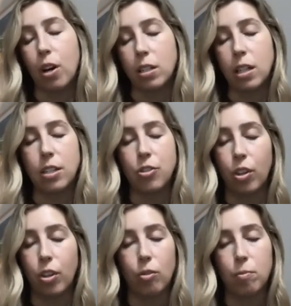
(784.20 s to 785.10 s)
on each of
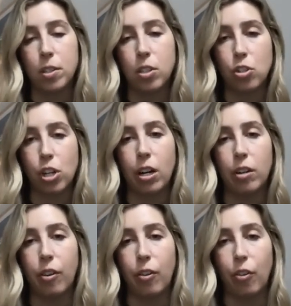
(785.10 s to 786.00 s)
the groups to share
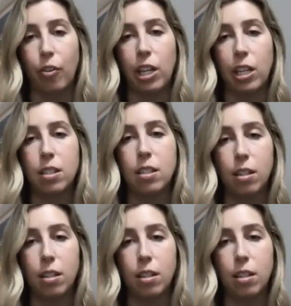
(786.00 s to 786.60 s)
their learnings.